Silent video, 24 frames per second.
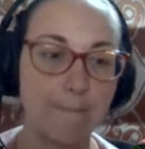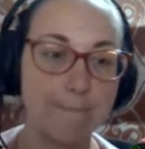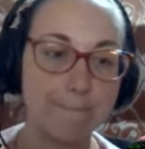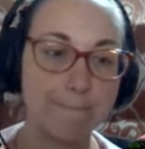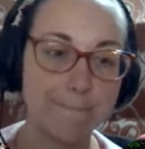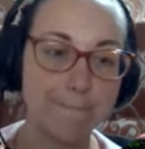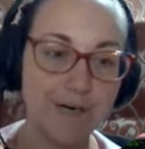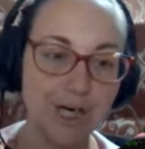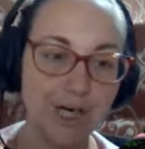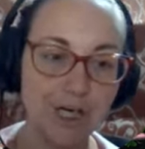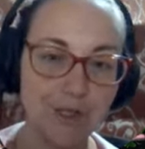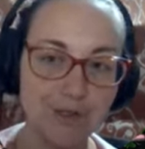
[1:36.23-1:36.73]

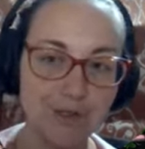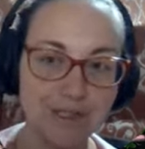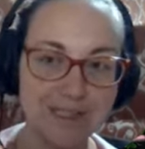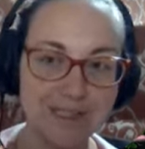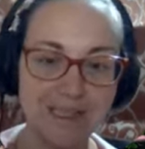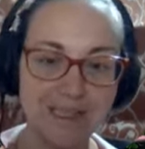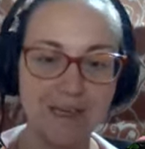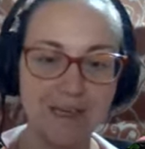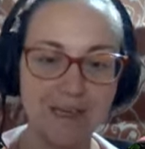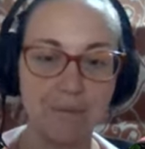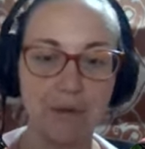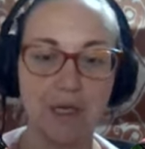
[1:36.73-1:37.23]
Pro
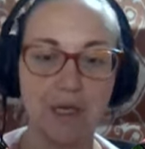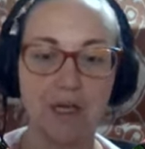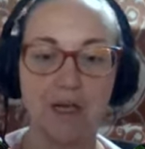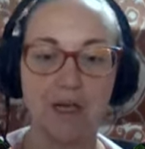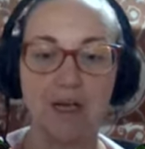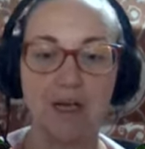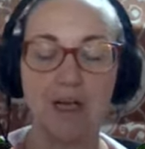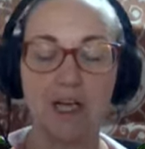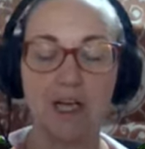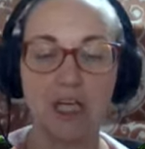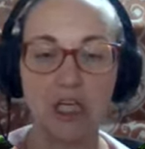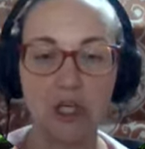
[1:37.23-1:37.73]
tip
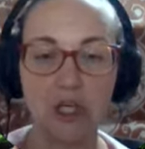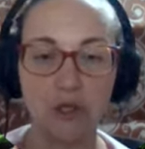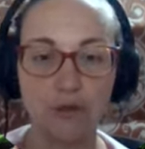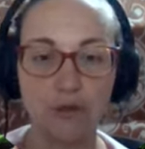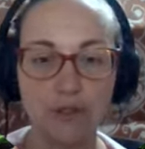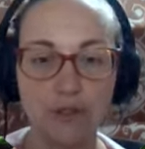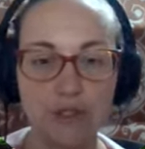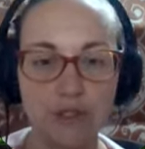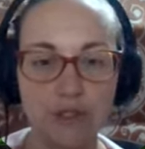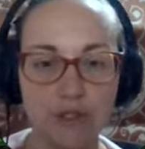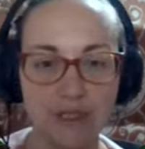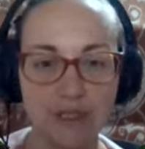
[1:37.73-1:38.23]

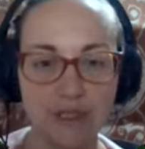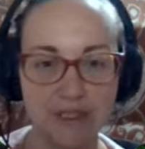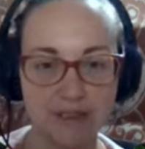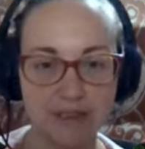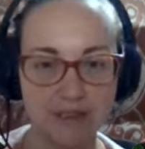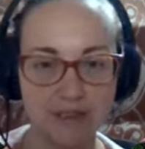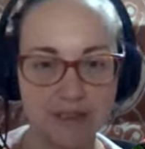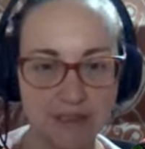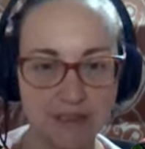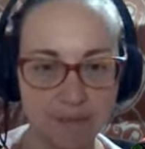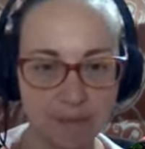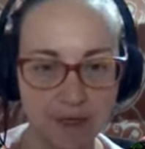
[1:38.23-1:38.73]
use your
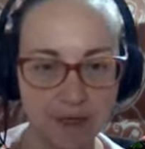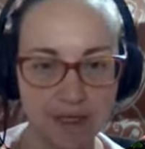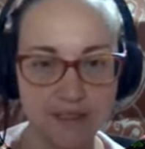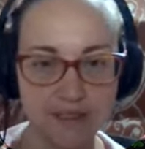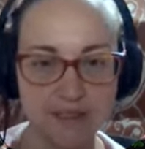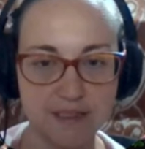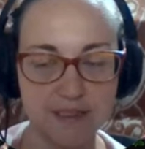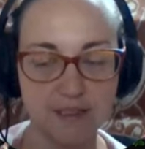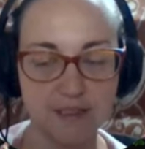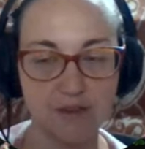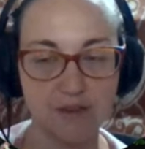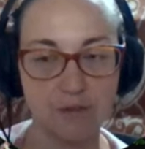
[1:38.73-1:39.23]
Instapot
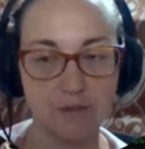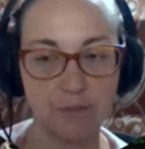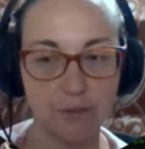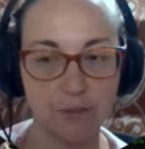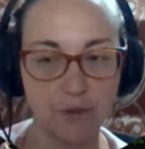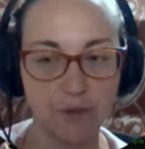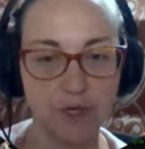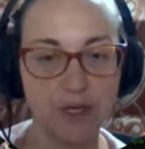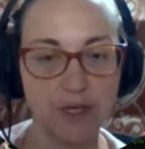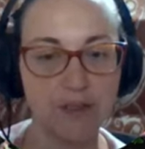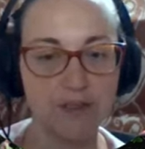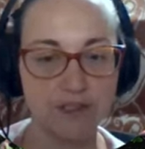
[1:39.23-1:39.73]
to either
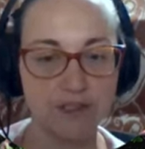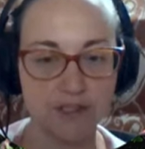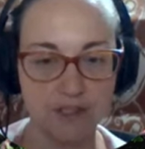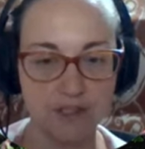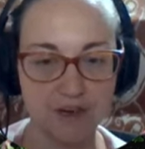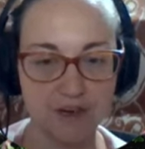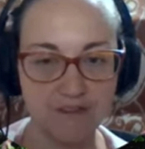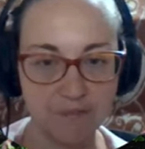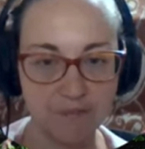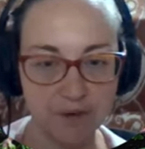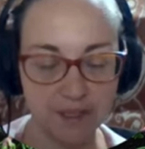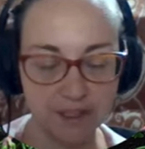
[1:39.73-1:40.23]
boil or
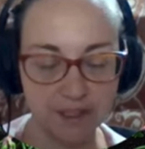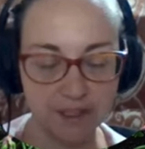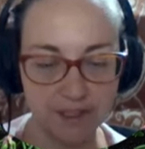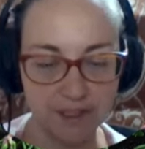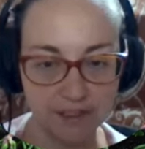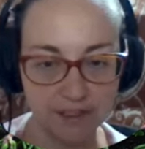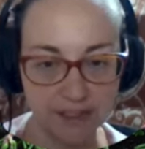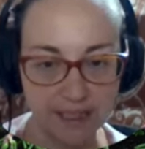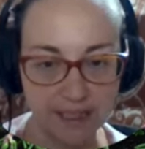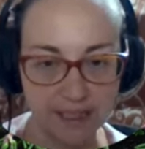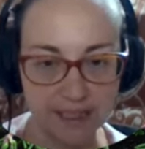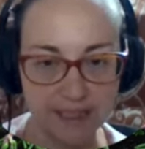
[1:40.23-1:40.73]
soft boil
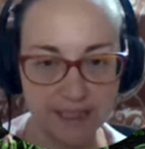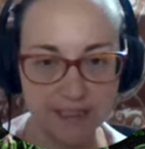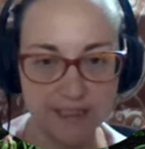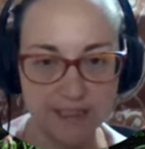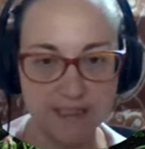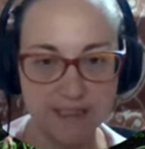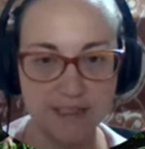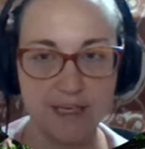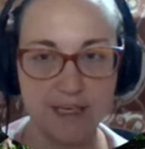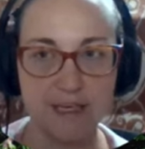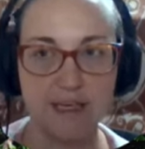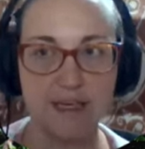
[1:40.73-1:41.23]
your eggs.